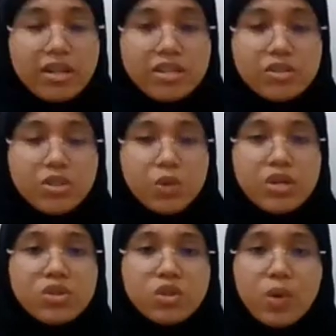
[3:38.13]
is
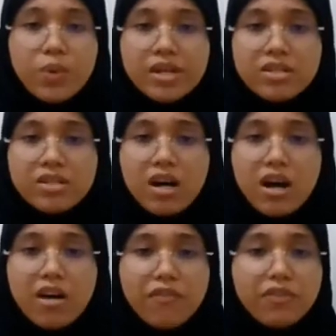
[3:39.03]
showing drawings
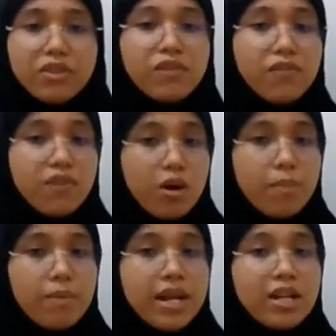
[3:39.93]
of the floor
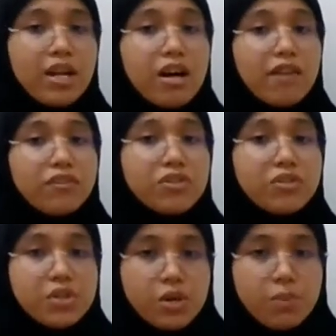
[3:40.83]
plan of the
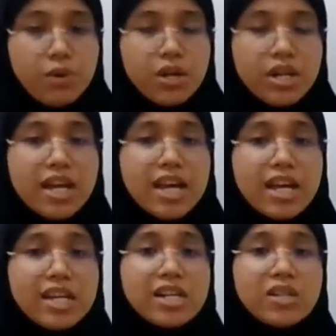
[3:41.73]
studio pod,
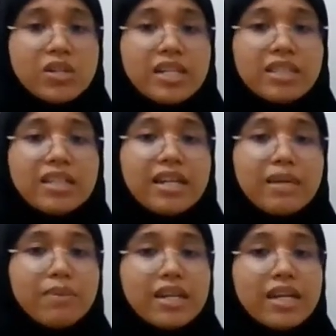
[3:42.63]
including the
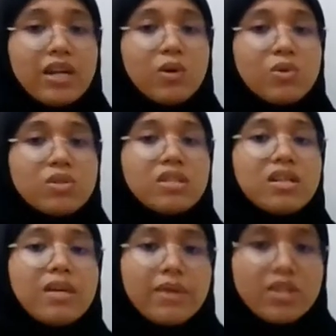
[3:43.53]
labeling and also the
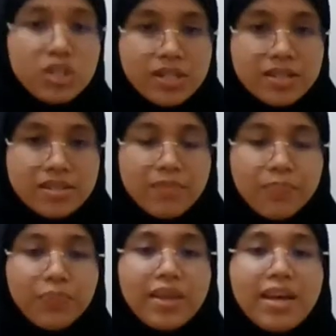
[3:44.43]
dimensions,
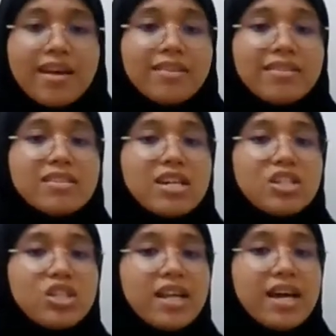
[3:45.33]
the
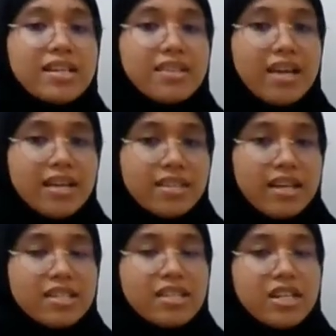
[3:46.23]
section XX
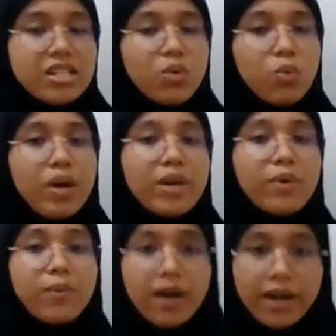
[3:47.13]
and section
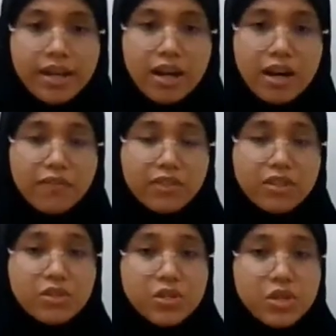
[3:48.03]
YY of the
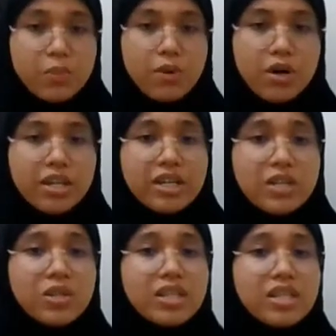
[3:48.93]
studio pod,
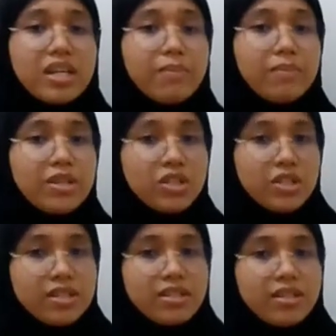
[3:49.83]
including the
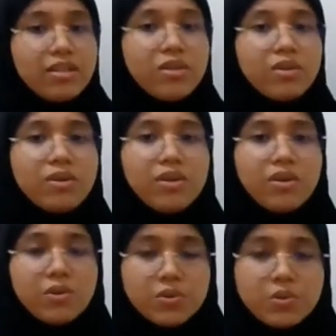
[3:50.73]
dimensions
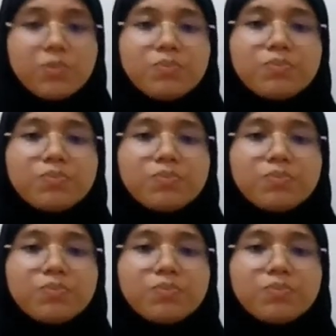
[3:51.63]
also.